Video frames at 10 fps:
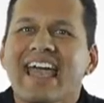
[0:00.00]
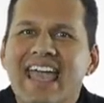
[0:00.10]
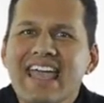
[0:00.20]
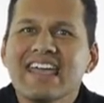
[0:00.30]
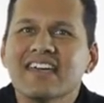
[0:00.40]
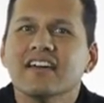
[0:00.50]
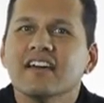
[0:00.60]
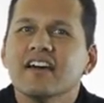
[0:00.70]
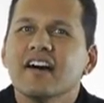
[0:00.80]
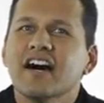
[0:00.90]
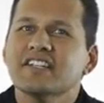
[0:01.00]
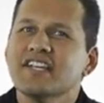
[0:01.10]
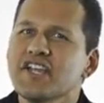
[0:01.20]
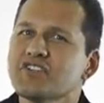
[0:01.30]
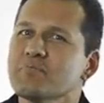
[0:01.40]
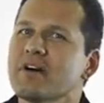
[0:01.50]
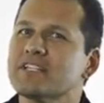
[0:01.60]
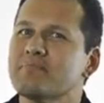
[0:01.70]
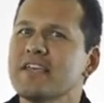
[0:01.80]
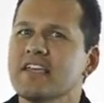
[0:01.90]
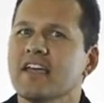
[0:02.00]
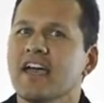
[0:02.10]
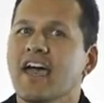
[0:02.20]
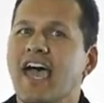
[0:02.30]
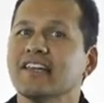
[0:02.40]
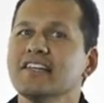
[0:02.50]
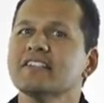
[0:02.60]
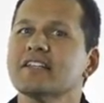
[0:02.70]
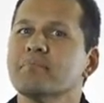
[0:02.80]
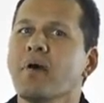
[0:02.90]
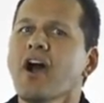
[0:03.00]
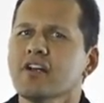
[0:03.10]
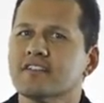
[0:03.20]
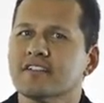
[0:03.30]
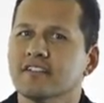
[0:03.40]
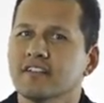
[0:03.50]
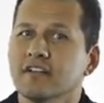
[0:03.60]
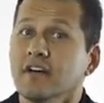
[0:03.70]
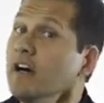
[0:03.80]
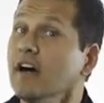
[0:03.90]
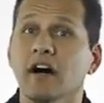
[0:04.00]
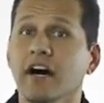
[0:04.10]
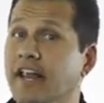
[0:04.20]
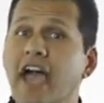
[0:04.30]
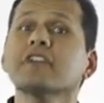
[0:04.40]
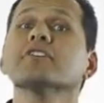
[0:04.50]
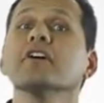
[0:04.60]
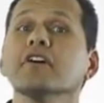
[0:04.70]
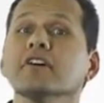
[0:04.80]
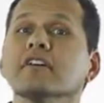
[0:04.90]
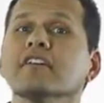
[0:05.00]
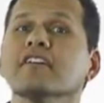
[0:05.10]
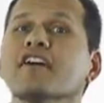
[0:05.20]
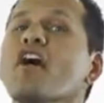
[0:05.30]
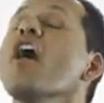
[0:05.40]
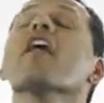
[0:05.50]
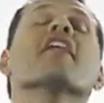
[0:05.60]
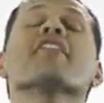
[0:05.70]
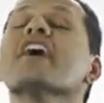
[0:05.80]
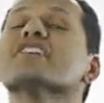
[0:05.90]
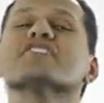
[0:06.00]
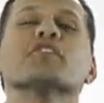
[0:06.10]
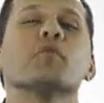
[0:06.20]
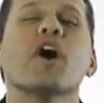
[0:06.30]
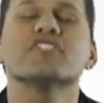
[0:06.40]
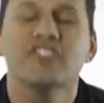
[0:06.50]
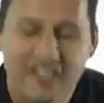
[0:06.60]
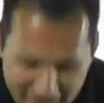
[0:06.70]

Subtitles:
cake, a teacher must be, at least in part, an actor. Thanks for watching.